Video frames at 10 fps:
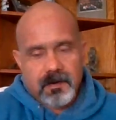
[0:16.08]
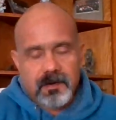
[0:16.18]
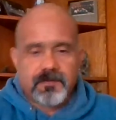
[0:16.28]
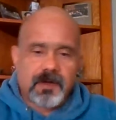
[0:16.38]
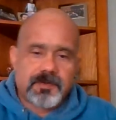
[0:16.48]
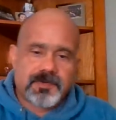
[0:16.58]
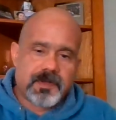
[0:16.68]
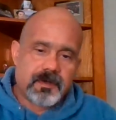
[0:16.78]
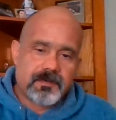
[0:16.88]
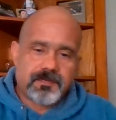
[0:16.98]
I'm Father
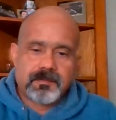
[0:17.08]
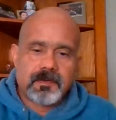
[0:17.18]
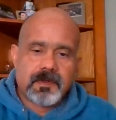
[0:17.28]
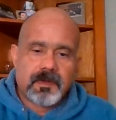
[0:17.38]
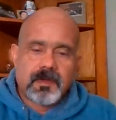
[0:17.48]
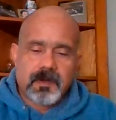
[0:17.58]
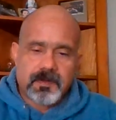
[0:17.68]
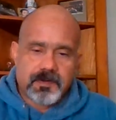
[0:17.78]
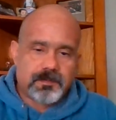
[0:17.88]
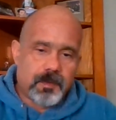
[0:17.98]
Steve,
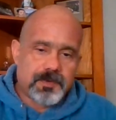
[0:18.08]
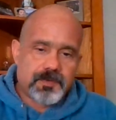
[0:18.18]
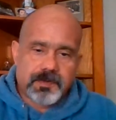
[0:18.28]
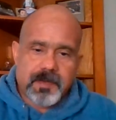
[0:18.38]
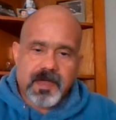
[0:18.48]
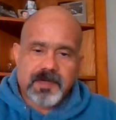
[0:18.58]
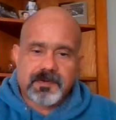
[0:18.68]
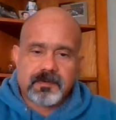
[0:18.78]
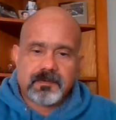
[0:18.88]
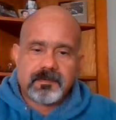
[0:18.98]
and this is Moments with the
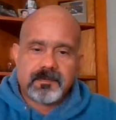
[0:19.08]
Master.